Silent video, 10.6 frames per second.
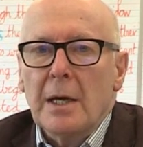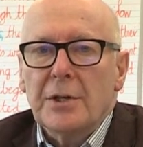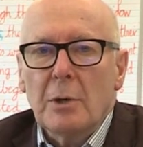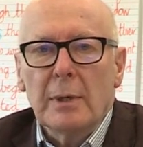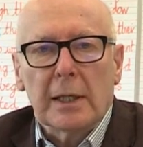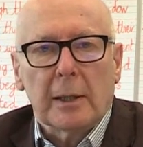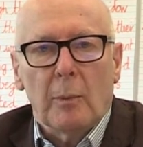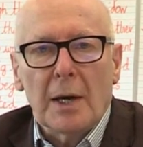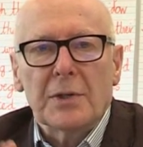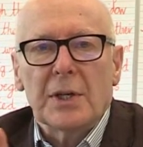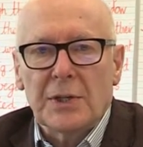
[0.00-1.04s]
So with little
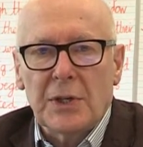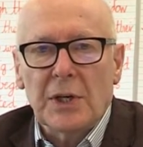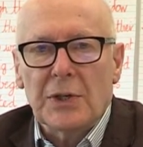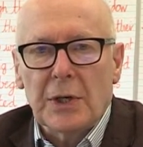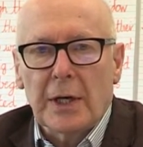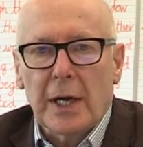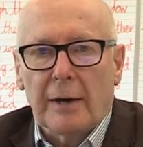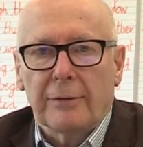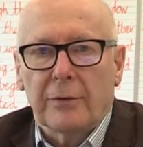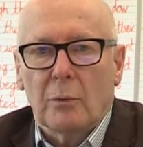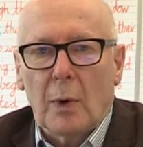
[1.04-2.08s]
ones, it's easy enough.